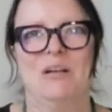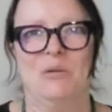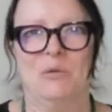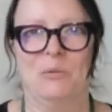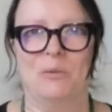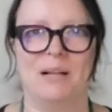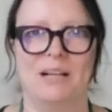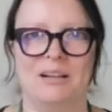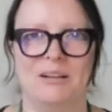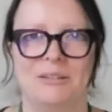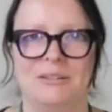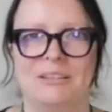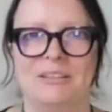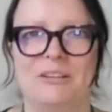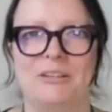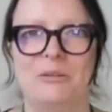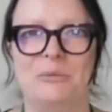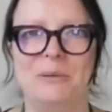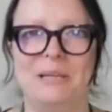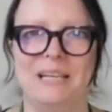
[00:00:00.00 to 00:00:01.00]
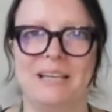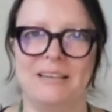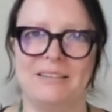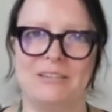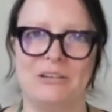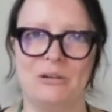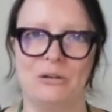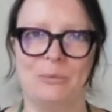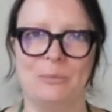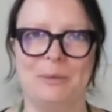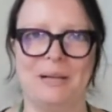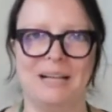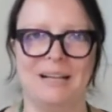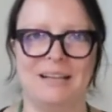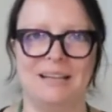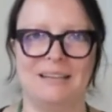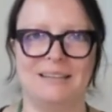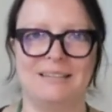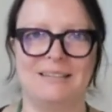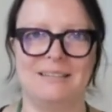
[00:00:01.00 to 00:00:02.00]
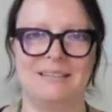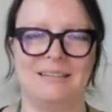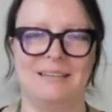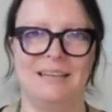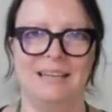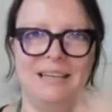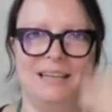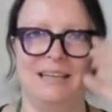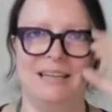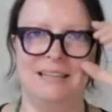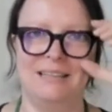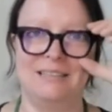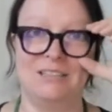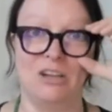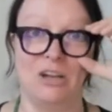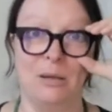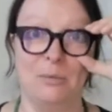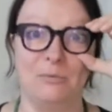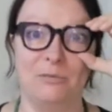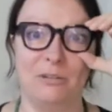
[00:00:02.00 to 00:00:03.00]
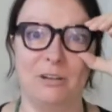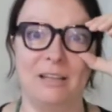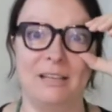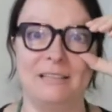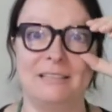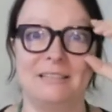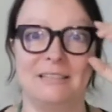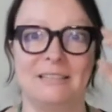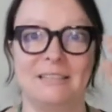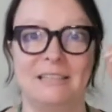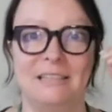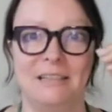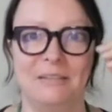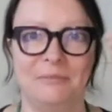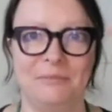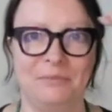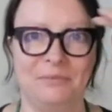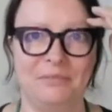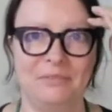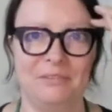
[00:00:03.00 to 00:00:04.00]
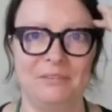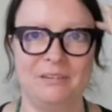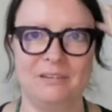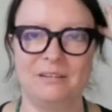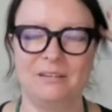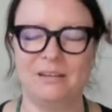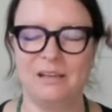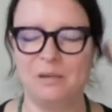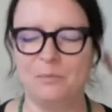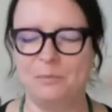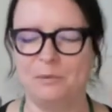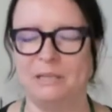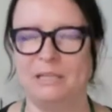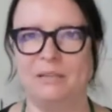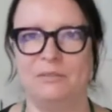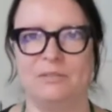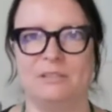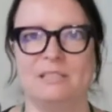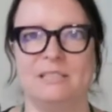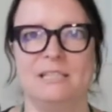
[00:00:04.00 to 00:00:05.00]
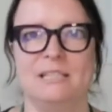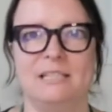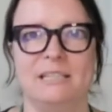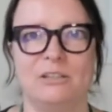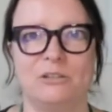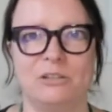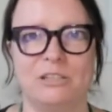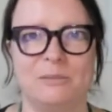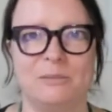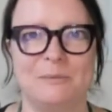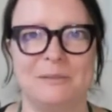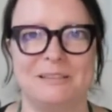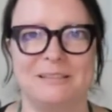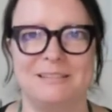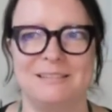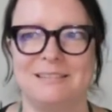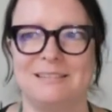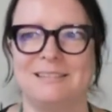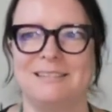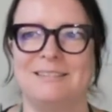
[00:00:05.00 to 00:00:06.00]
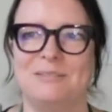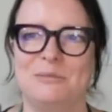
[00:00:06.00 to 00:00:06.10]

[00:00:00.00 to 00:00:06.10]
Wow, another week has gone past and time flies, doesn't it? I can't believe it's nearly Christmas.